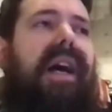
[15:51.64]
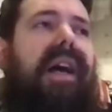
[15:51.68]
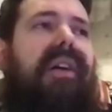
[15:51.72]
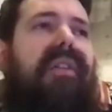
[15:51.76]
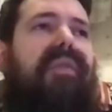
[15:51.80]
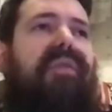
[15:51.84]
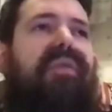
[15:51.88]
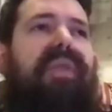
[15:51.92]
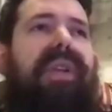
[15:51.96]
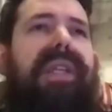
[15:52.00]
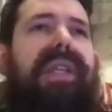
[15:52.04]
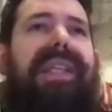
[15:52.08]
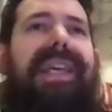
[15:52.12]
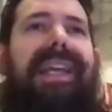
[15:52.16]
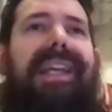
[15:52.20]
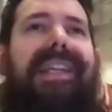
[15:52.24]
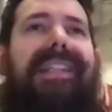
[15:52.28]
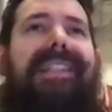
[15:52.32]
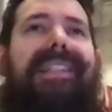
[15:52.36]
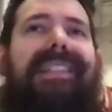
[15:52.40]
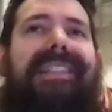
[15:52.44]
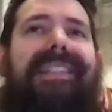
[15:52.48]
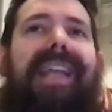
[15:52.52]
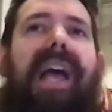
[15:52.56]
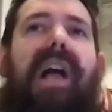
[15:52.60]
really
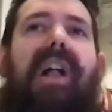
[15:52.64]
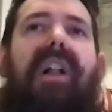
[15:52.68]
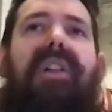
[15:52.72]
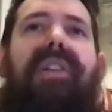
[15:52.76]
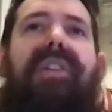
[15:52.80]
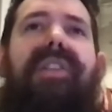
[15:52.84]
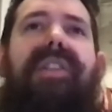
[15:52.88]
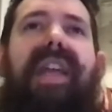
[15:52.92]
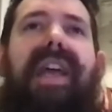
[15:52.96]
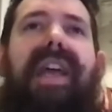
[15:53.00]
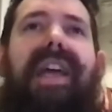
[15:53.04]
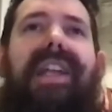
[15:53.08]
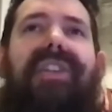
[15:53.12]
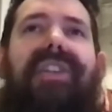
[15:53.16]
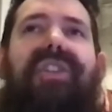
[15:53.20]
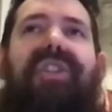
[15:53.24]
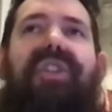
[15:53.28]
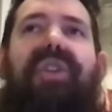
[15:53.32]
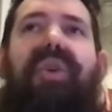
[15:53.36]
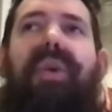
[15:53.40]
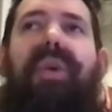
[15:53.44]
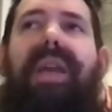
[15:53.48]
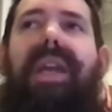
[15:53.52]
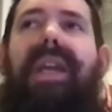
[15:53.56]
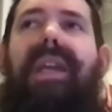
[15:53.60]
excels at
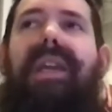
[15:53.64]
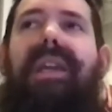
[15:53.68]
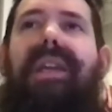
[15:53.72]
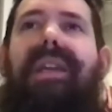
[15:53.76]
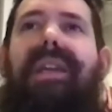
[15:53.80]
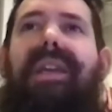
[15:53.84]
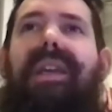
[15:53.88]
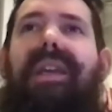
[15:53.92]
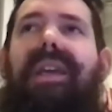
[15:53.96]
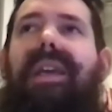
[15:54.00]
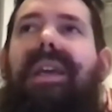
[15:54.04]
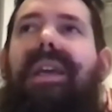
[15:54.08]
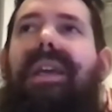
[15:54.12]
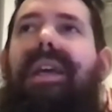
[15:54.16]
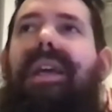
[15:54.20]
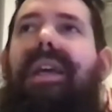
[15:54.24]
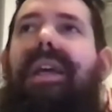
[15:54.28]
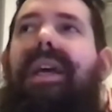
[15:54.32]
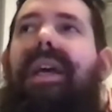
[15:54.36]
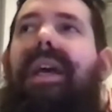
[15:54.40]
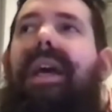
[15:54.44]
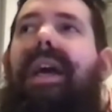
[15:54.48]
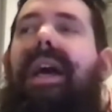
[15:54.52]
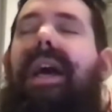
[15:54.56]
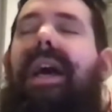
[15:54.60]
doing
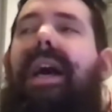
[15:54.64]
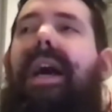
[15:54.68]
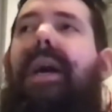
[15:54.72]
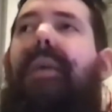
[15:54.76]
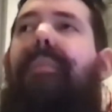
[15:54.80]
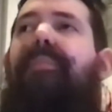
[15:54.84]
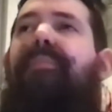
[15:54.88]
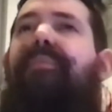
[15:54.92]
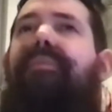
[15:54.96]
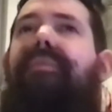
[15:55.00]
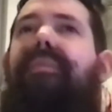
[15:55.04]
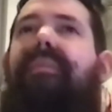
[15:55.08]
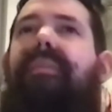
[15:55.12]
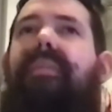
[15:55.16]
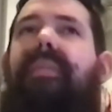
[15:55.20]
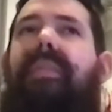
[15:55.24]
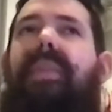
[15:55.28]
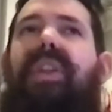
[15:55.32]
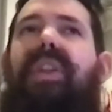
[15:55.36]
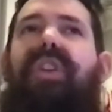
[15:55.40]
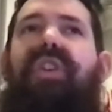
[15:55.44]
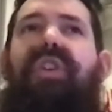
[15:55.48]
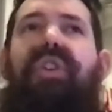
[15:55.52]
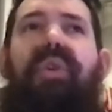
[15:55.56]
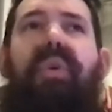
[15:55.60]

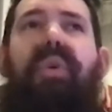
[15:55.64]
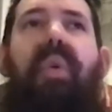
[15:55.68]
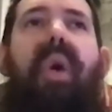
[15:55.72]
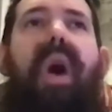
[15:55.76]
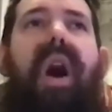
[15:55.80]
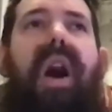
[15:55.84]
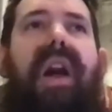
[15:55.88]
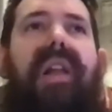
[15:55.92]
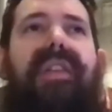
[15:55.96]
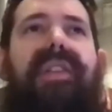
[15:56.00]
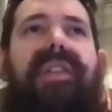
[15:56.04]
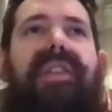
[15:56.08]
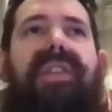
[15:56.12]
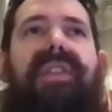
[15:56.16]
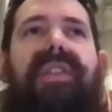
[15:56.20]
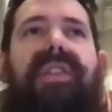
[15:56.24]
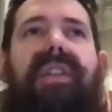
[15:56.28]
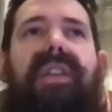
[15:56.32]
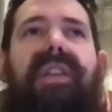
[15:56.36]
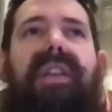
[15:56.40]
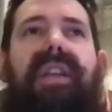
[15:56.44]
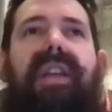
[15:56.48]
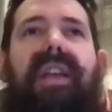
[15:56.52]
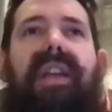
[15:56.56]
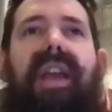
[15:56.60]
nuanced
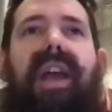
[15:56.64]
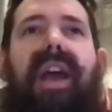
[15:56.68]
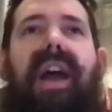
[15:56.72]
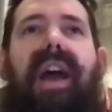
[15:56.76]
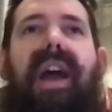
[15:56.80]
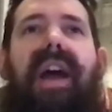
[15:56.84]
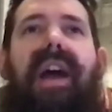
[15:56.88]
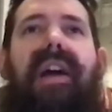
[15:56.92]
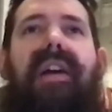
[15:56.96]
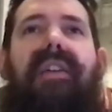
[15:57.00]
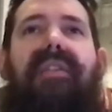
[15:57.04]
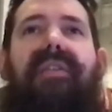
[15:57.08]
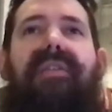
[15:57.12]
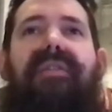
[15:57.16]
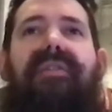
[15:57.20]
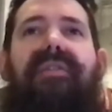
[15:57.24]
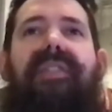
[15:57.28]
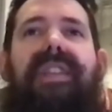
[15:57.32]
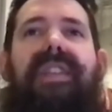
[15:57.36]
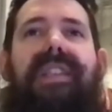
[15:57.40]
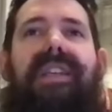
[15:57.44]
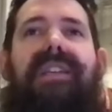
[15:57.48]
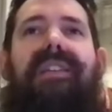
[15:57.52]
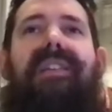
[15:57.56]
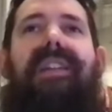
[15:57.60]

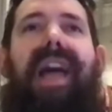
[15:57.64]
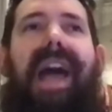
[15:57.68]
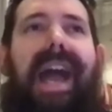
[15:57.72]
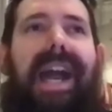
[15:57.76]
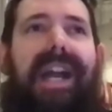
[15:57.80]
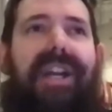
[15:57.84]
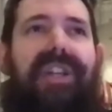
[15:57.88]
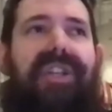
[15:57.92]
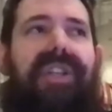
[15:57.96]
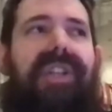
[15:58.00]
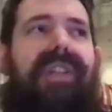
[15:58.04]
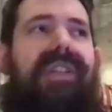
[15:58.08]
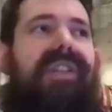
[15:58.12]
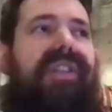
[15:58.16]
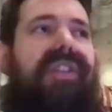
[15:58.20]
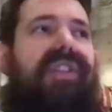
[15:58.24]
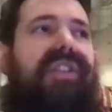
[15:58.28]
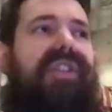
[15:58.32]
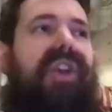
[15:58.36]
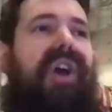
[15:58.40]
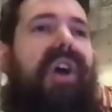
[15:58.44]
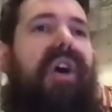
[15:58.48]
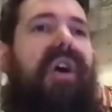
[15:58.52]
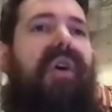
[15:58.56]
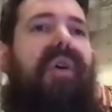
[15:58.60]
physical actions.
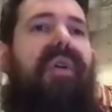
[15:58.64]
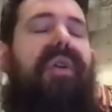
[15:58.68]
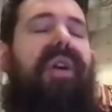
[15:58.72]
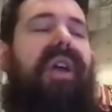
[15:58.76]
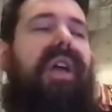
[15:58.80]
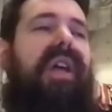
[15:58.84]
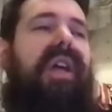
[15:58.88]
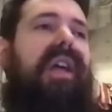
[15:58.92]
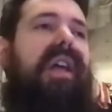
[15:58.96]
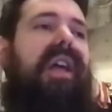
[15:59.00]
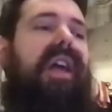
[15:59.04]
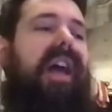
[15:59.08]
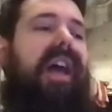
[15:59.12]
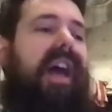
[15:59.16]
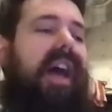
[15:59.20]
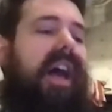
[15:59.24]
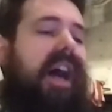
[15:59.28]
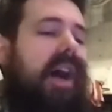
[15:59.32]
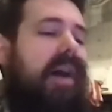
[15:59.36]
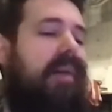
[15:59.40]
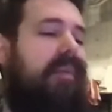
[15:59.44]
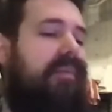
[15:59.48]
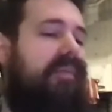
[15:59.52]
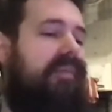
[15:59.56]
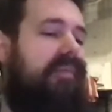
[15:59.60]
So
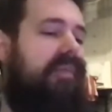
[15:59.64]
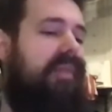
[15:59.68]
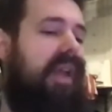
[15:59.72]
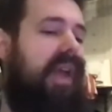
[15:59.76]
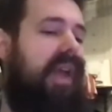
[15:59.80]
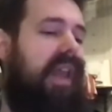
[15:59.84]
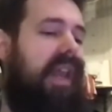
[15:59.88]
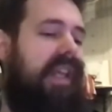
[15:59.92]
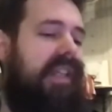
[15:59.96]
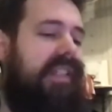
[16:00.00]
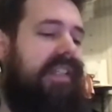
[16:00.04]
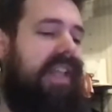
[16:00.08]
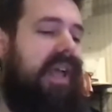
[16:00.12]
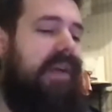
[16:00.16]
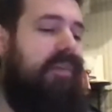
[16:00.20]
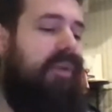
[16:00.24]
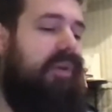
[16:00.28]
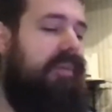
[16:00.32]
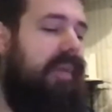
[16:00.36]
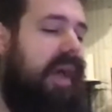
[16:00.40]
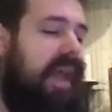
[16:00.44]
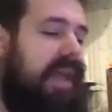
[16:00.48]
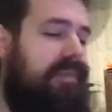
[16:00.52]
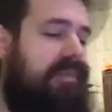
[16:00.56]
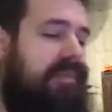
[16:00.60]
an example
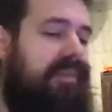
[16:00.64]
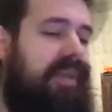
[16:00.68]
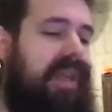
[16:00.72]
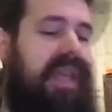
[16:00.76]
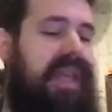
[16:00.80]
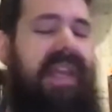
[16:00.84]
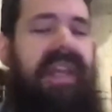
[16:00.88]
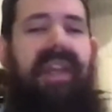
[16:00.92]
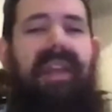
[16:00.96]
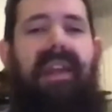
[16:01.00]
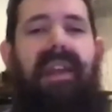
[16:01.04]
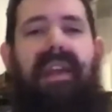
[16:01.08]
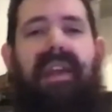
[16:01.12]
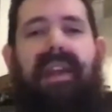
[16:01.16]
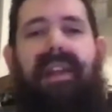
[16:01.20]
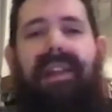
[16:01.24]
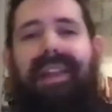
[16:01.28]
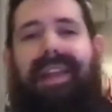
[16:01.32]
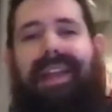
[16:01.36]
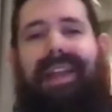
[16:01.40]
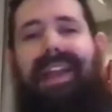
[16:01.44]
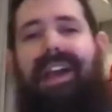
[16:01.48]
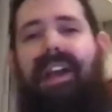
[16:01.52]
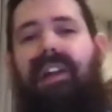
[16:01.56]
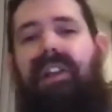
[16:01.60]
might be
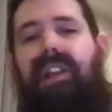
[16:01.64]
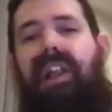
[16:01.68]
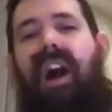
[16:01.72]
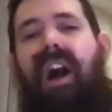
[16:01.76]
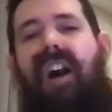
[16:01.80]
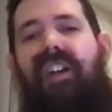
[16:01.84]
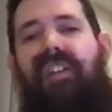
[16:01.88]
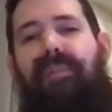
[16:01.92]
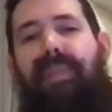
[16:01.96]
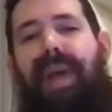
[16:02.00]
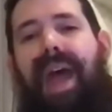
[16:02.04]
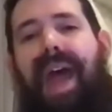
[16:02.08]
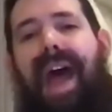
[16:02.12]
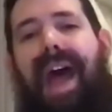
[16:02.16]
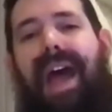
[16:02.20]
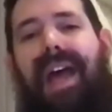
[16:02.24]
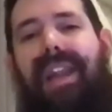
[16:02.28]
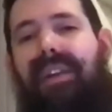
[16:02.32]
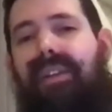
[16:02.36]
like a cloth pat.